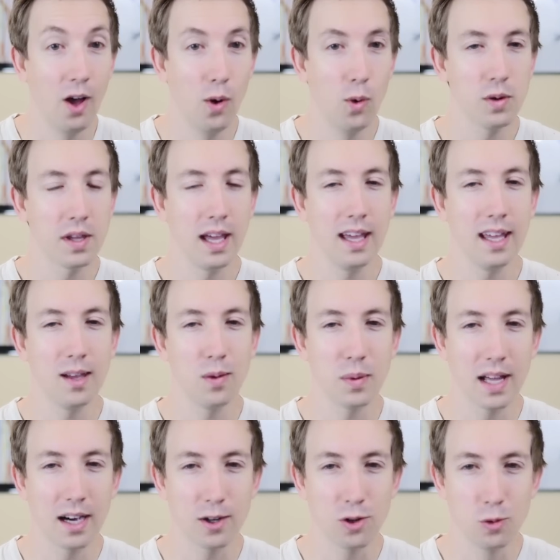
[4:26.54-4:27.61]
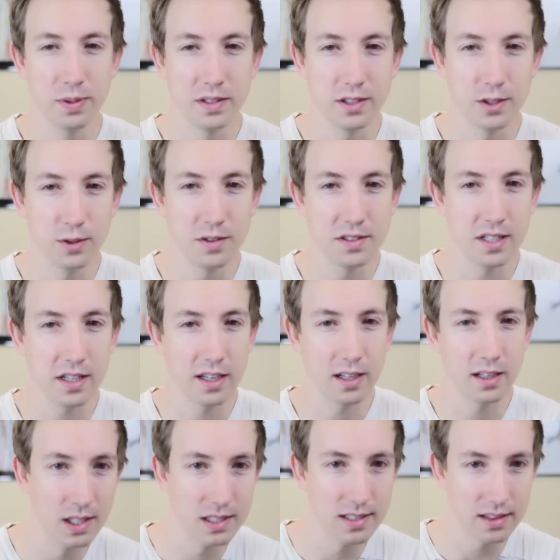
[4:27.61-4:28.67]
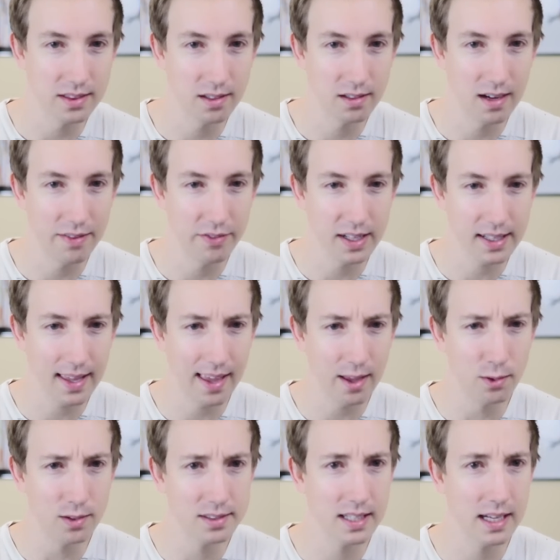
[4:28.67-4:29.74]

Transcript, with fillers: Okay, we got a group of dudes here. Looks like they're having a gay old